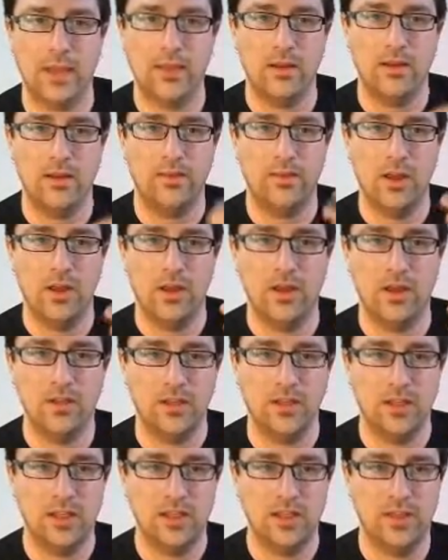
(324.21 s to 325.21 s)
And if you notice,
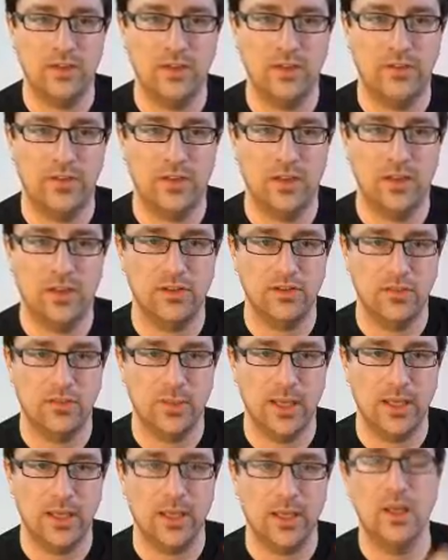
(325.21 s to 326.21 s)
these two fingers for
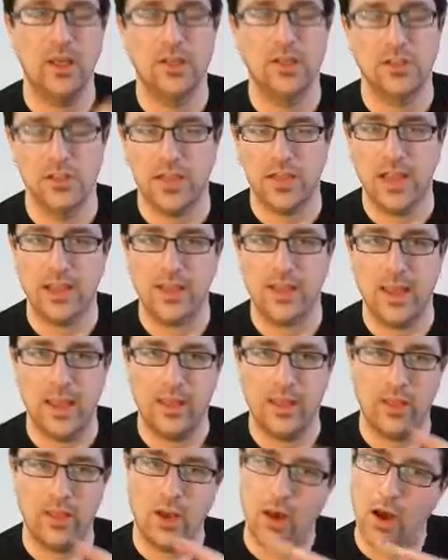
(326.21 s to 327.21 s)
me stayed there
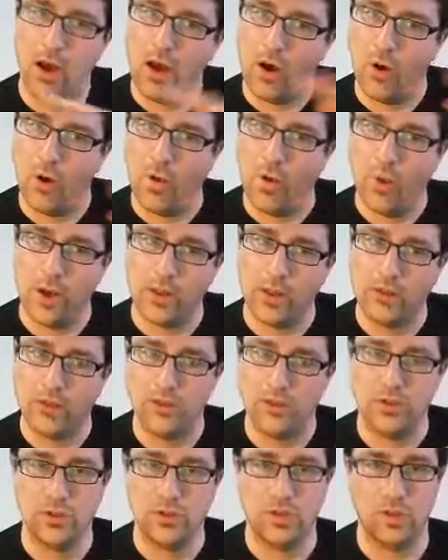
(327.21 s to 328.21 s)
the whole way through the
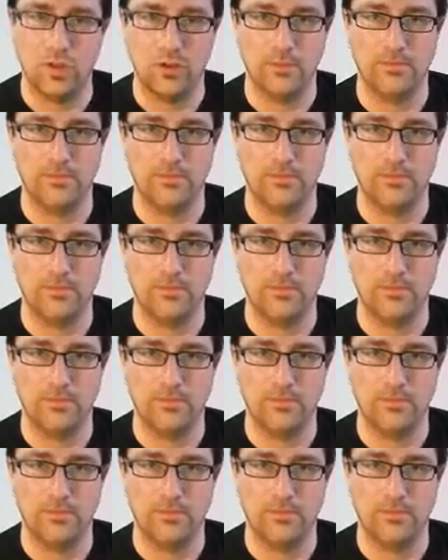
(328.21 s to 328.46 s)
tune.